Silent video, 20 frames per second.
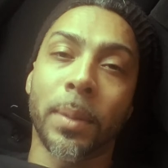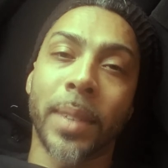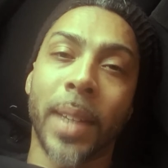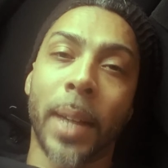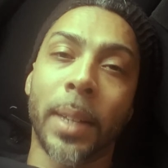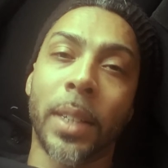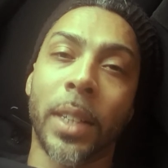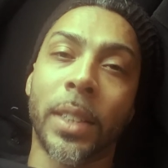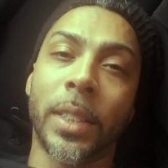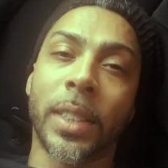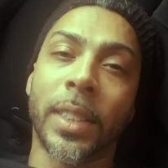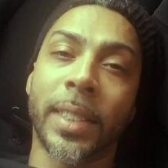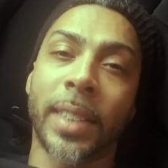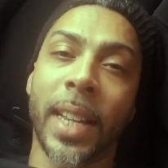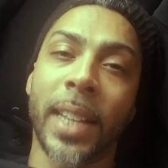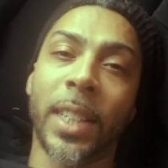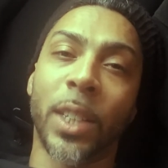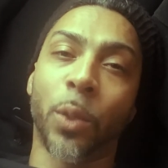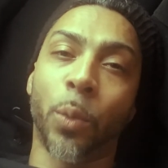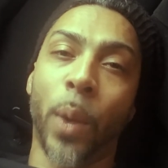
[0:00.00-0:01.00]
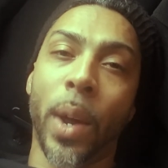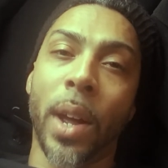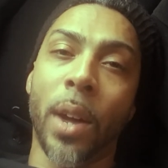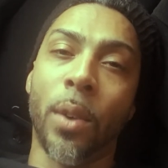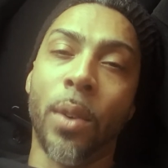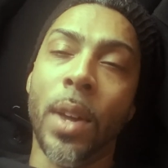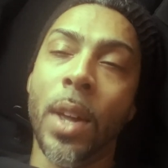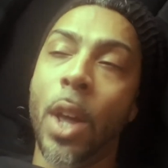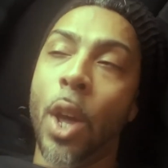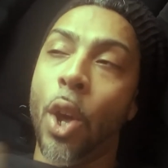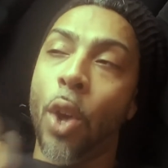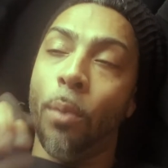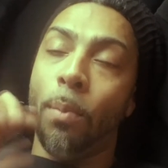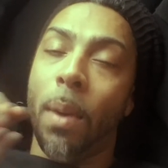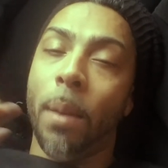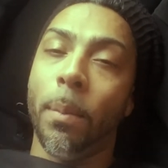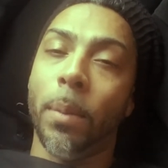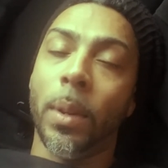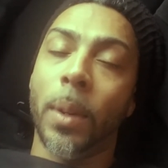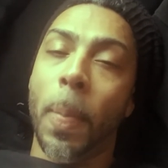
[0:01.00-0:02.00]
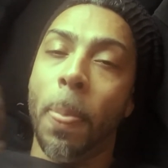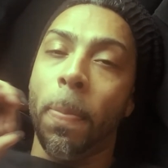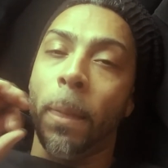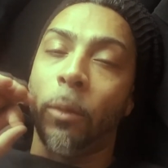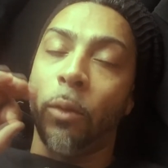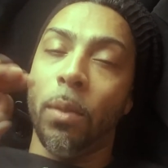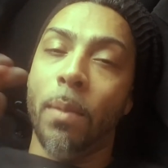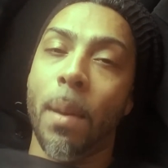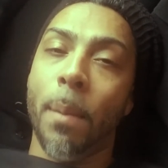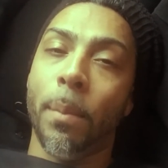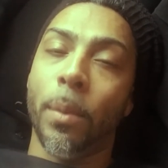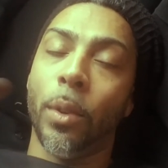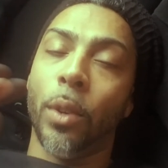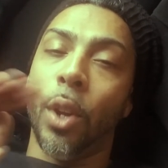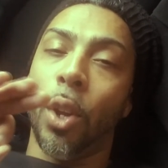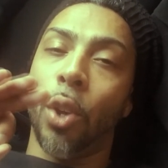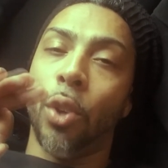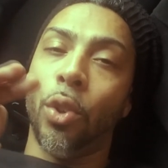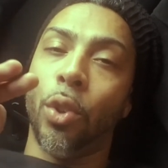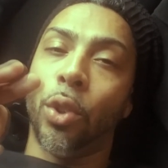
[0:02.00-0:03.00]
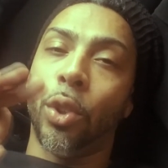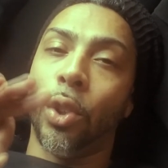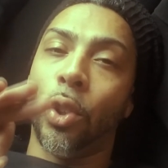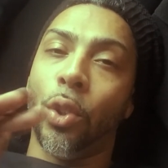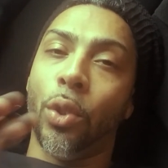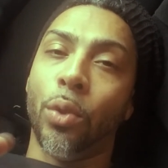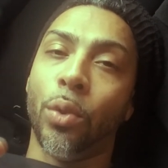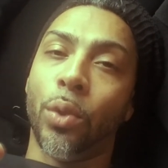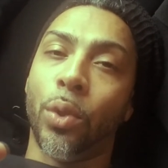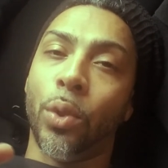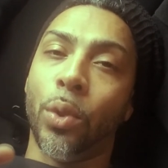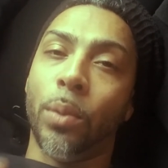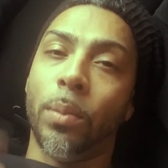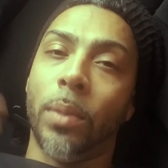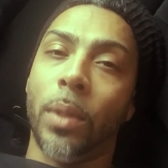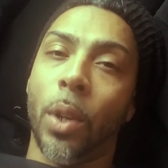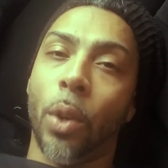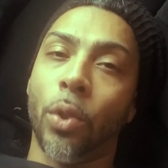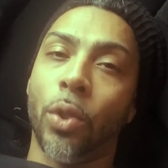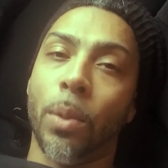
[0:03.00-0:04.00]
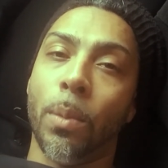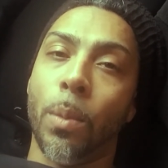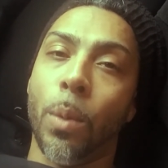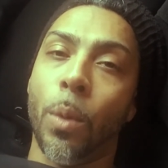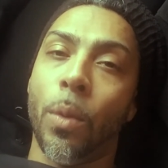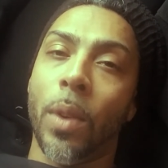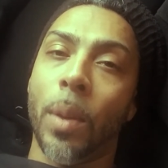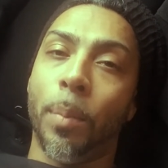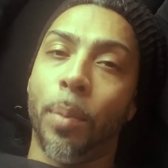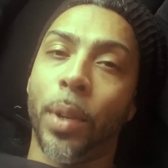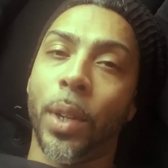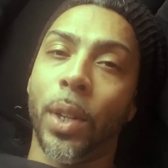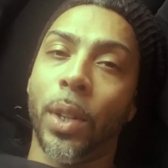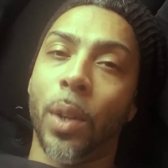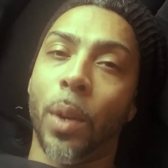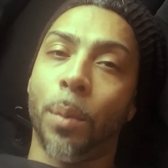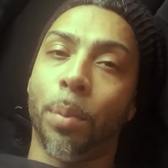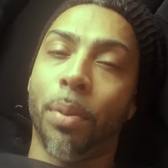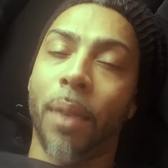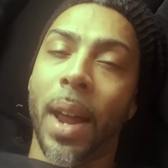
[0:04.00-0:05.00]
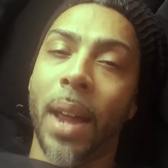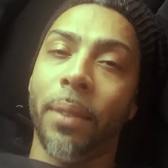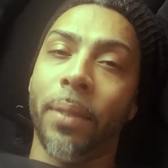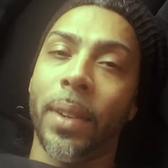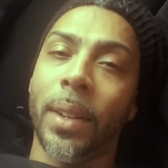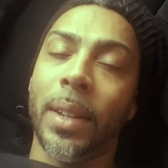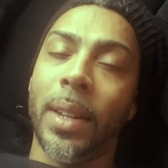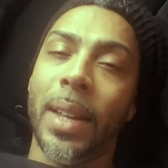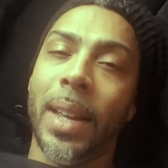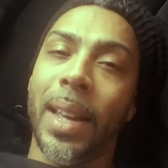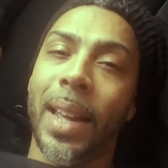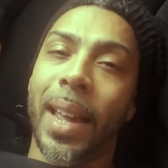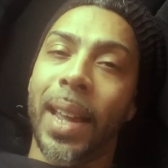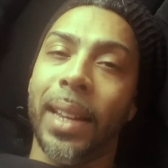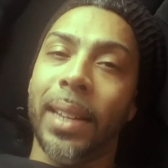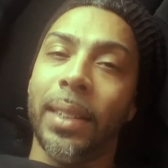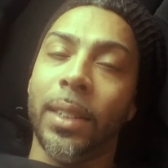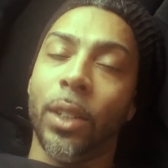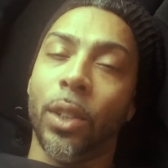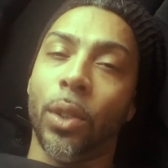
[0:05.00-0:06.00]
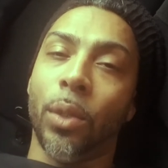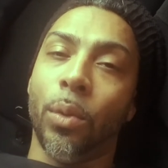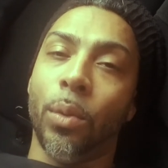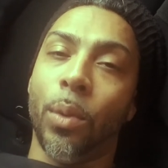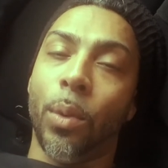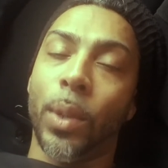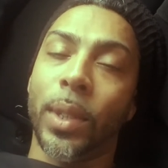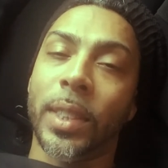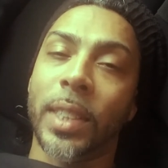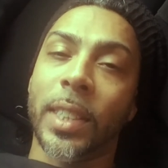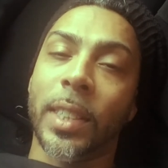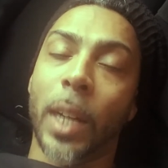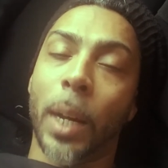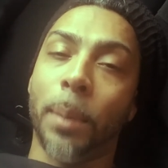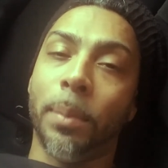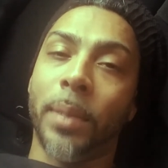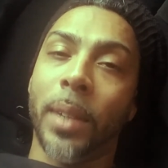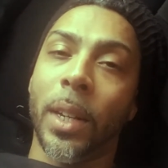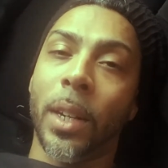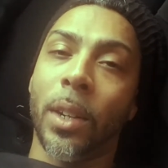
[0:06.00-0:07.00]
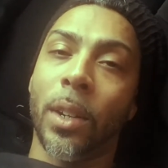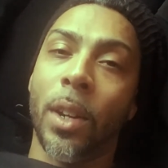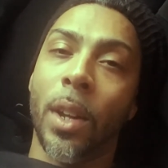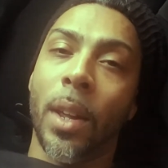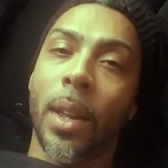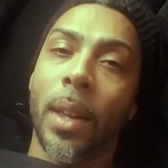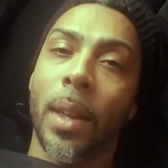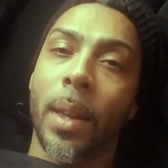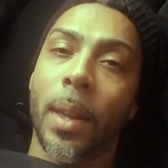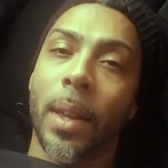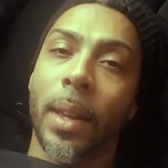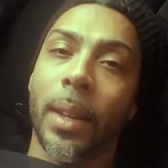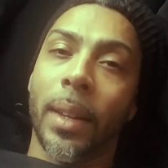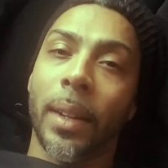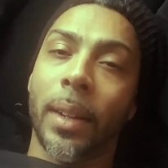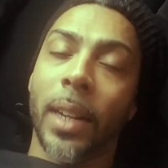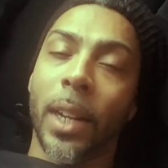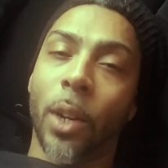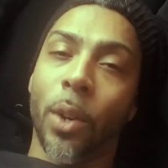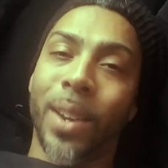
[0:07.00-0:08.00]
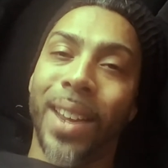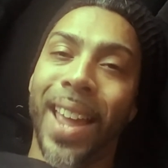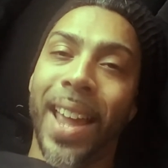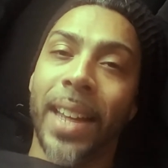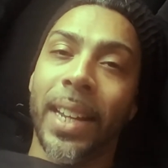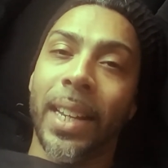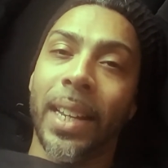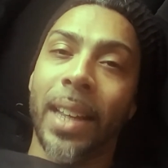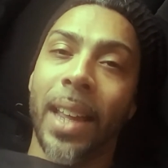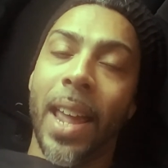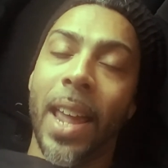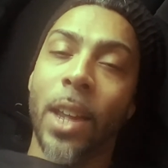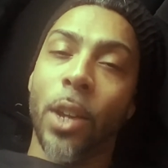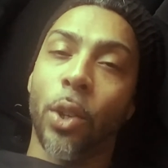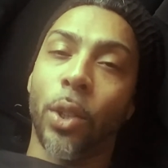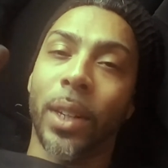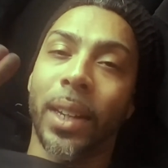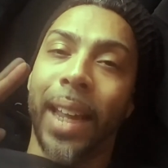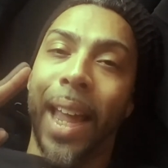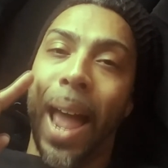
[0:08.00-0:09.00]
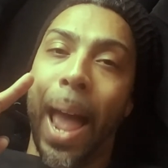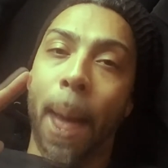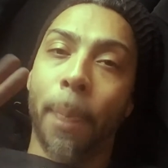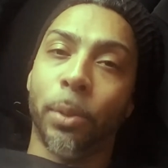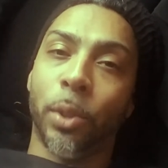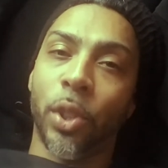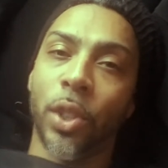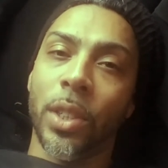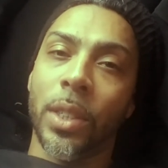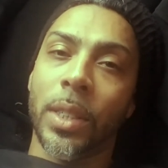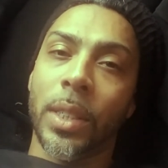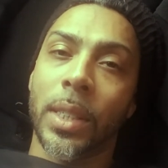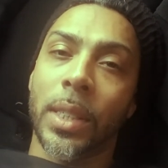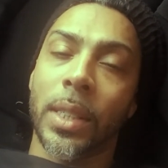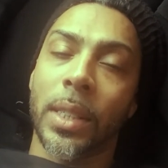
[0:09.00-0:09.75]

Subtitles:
time to understand as well. Remember, you go to YouTube, load your movie, put it on private, and once it's up there, click on edit and go to captions.